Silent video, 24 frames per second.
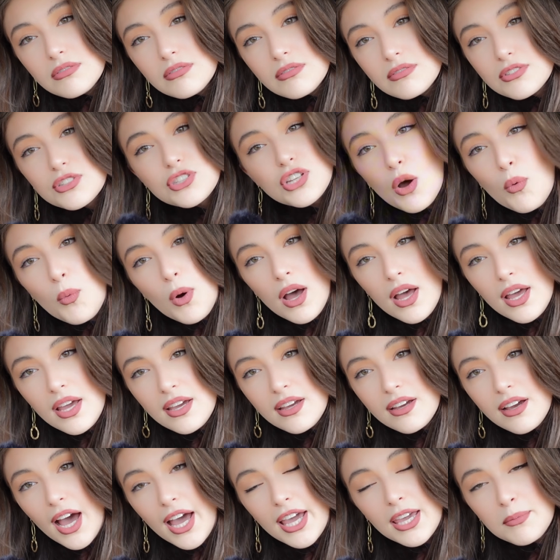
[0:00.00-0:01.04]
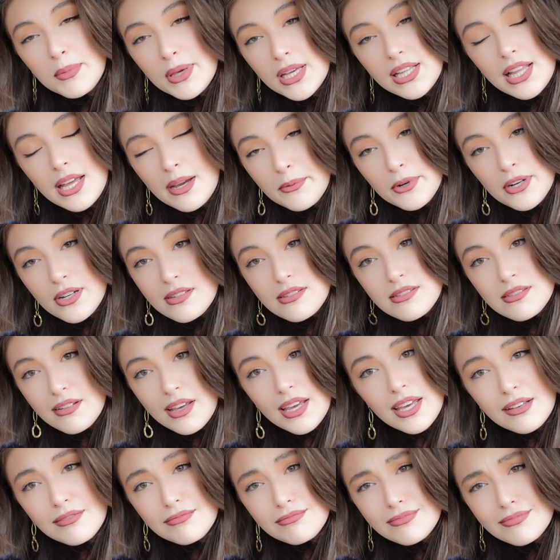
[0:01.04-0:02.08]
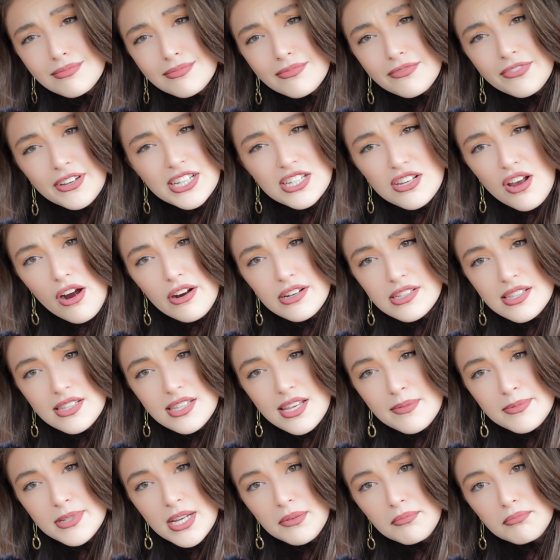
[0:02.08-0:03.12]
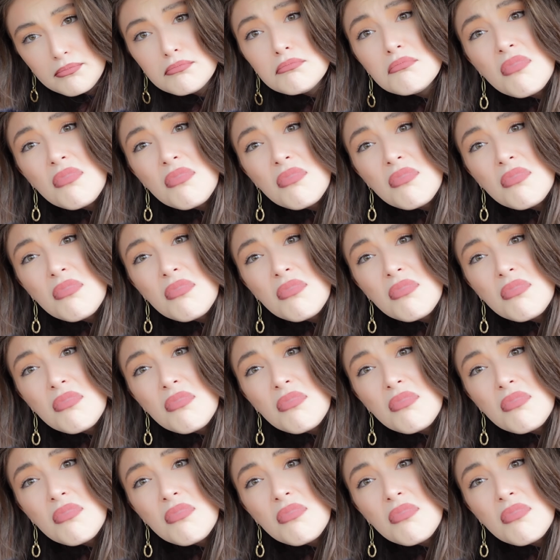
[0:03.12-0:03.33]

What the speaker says: So what? I can be glamorous and fix cars at the same time.